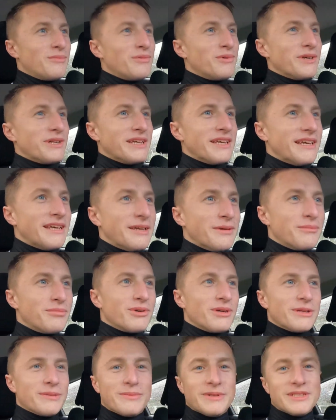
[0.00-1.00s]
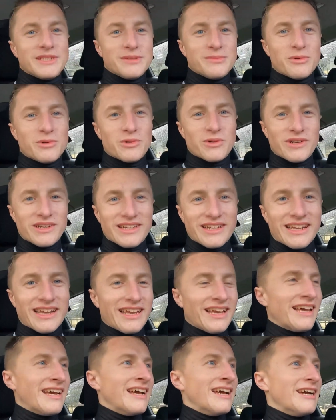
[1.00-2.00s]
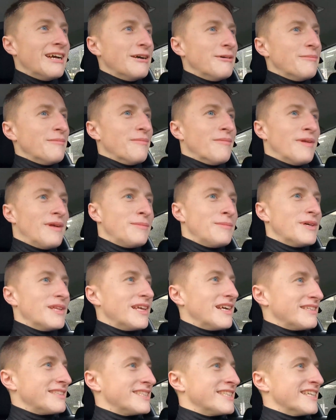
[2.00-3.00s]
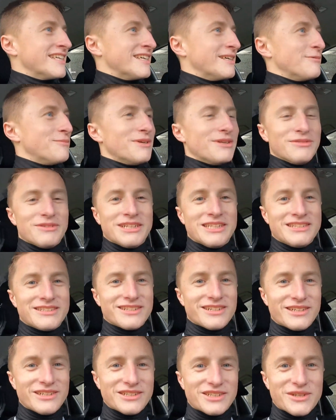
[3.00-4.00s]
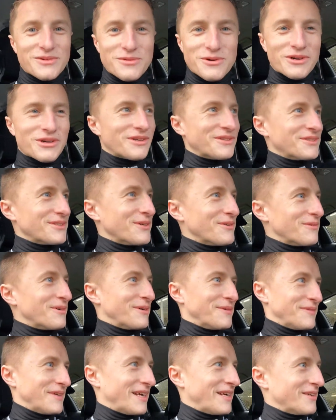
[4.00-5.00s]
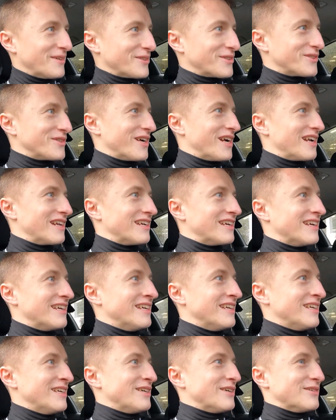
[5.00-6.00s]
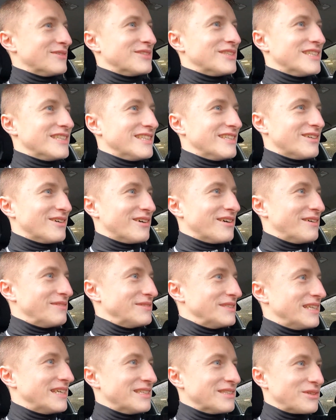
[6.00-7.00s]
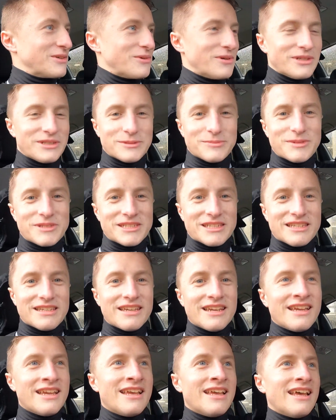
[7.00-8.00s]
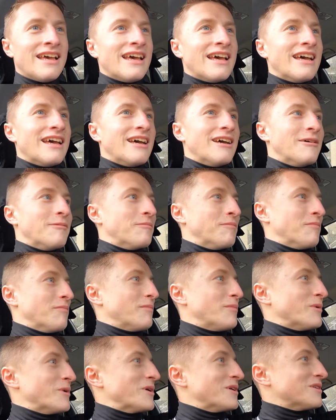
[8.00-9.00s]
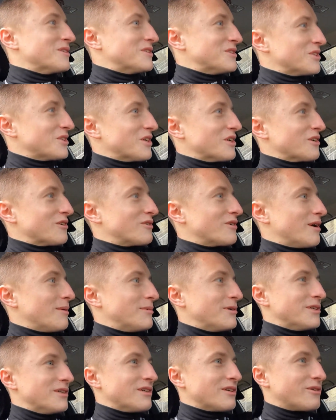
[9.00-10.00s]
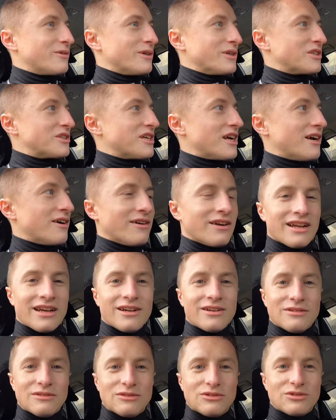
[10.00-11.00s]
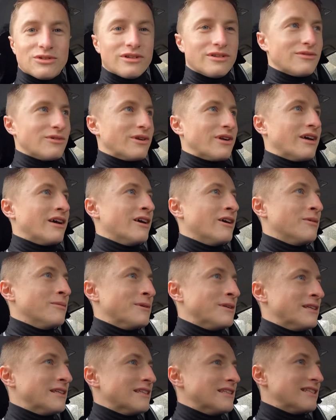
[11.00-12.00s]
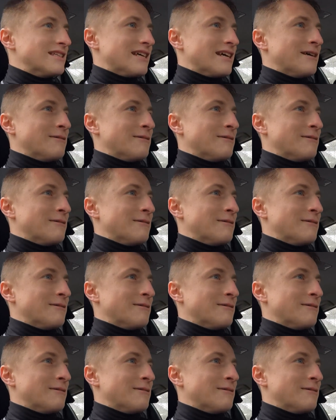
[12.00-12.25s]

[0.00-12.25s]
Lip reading: pretty busy morning, but that's a bit of an insight as to what goes on when I'm down in Australia. Obviously not every day is quite as busy, but I'm just going to grab a quick shower now and drive on home, and